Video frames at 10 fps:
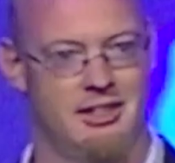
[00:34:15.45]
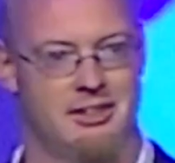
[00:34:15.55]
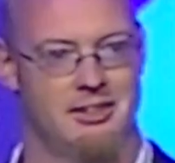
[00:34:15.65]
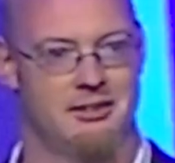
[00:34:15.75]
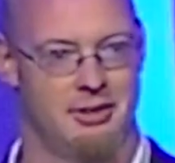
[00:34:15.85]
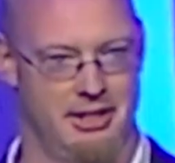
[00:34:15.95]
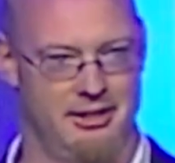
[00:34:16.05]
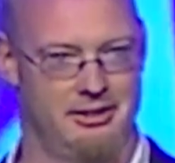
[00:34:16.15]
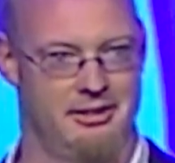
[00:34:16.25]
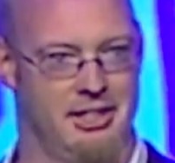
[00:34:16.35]
Right?
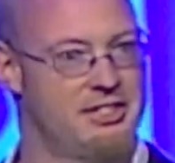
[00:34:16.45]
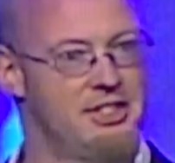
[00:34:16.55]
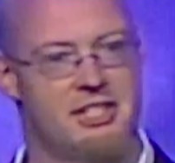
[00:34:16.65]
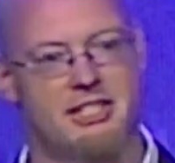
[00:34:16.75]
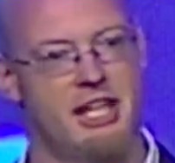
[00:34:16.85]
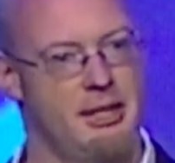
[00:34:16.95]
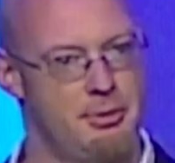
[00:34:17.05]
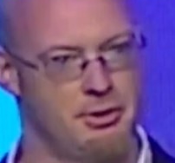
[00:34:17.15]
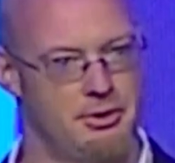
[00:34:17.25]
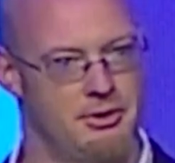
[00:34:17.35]
It's not stable.
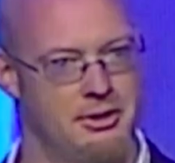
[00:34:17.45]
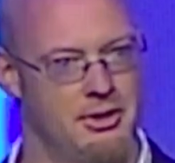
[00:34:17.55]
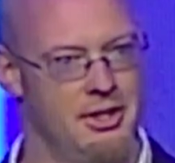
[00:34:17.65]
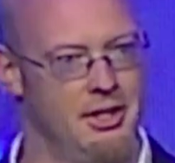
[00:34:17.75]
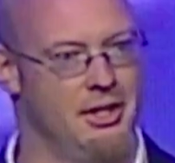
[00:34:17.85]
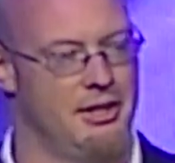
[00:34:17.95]
If